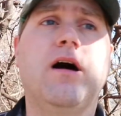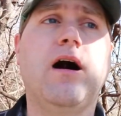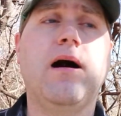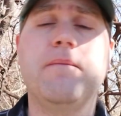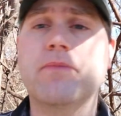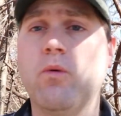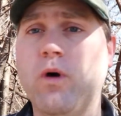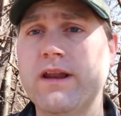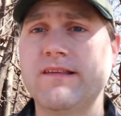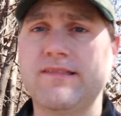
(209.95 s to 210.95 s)
Um,
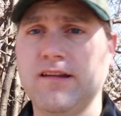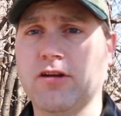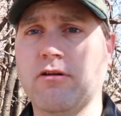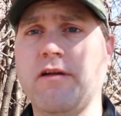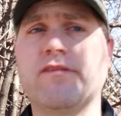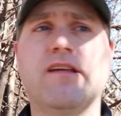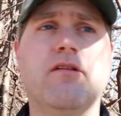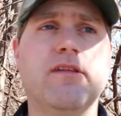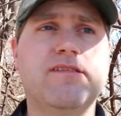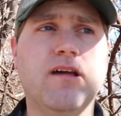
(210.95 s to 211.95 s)
what is the degree of singleness?